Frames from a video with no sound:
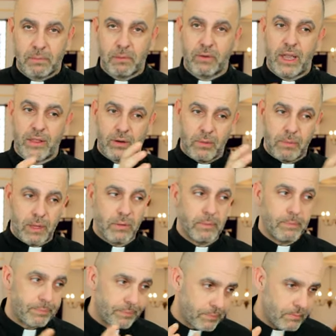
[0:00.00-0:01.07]
but rather about
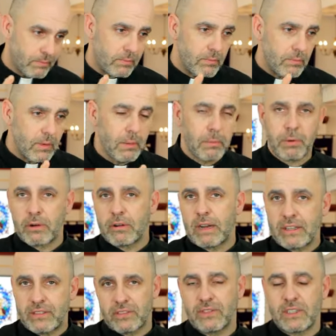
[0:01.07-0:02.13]

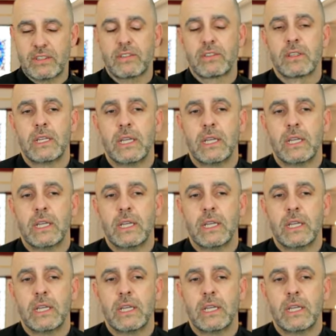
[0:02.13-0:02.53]
progressiveness.